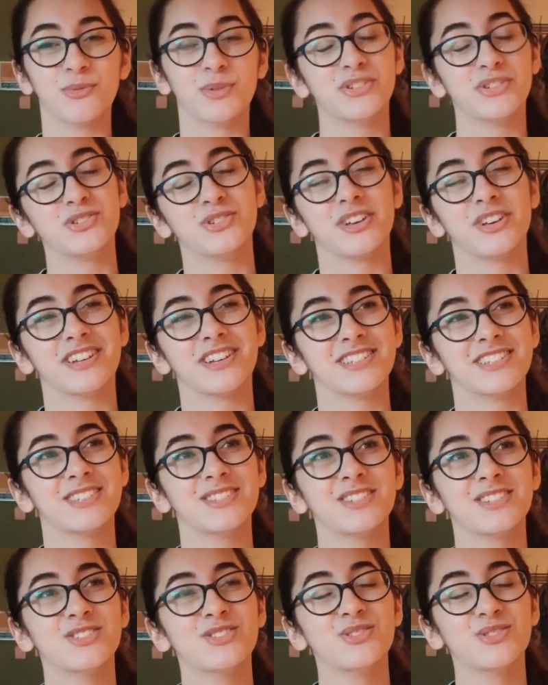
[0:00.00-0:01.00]
was
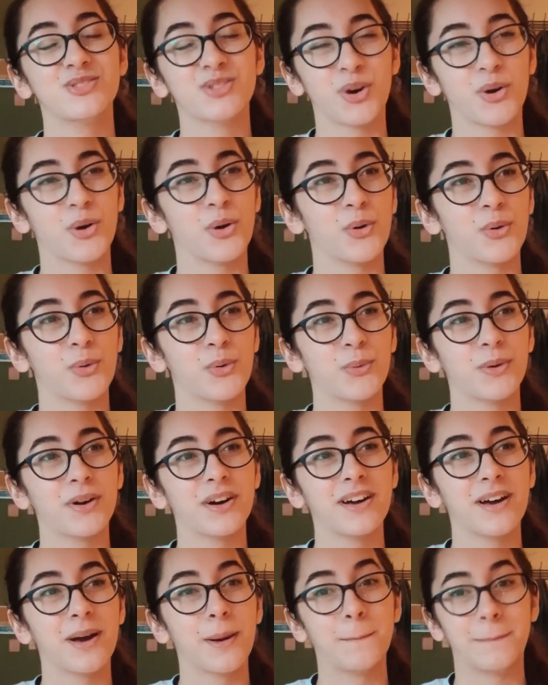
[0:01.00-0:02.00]
just
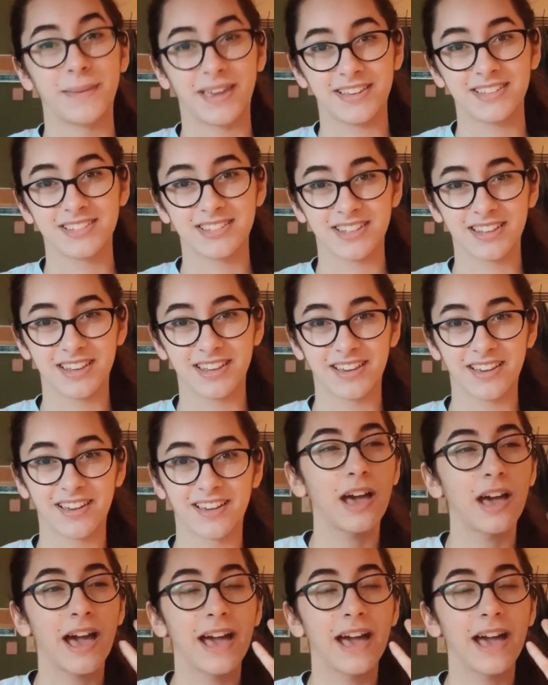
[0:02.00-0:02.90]
so amazing.